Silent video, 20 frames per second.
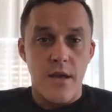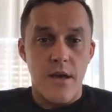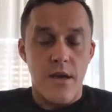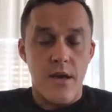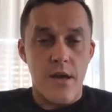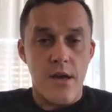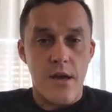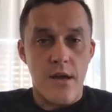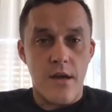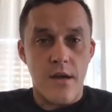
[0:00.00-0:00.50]

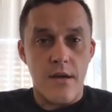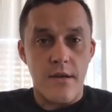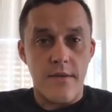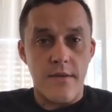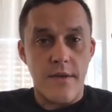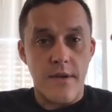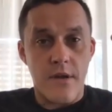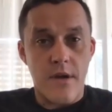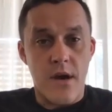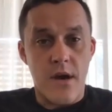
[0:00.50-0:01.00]

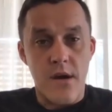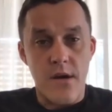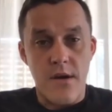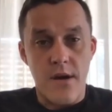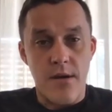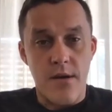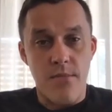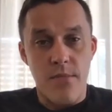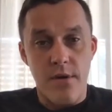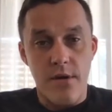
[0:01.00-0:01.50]
car
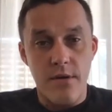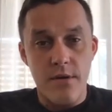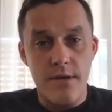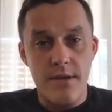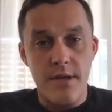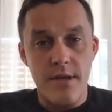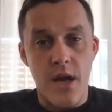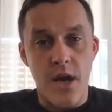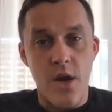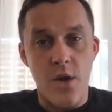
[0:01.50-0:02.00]

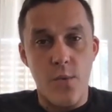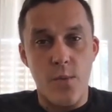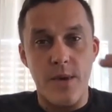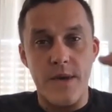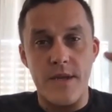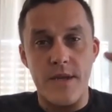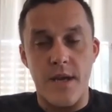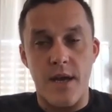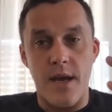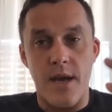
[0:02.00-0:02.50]
numbers are
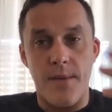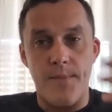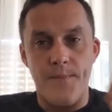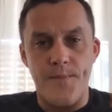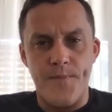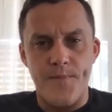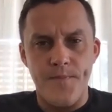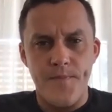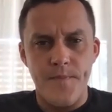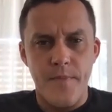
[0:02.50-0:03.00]
with
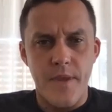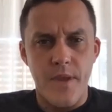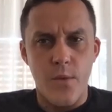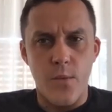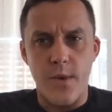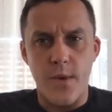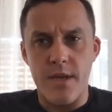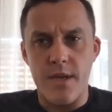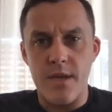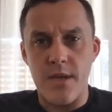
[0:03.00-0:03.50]

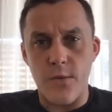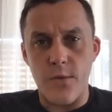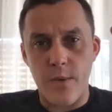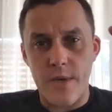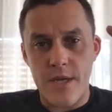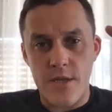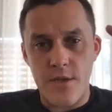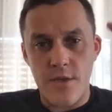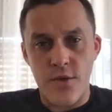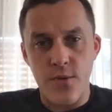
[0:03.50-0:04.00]

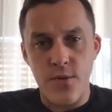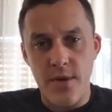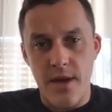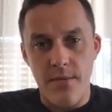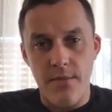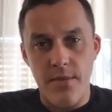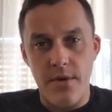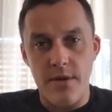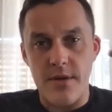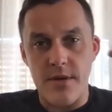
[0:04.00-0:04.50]
the two
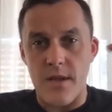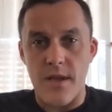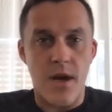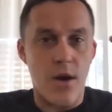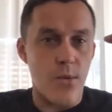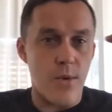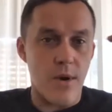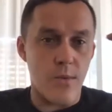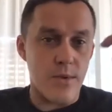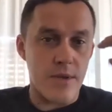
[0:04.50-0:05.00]
numbers and
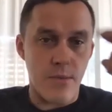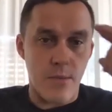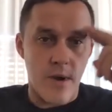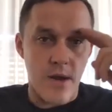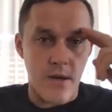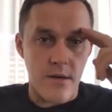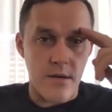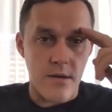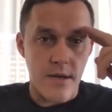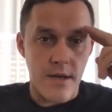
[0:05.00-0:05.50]
how are with the
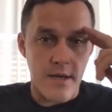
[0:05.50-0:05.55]
one,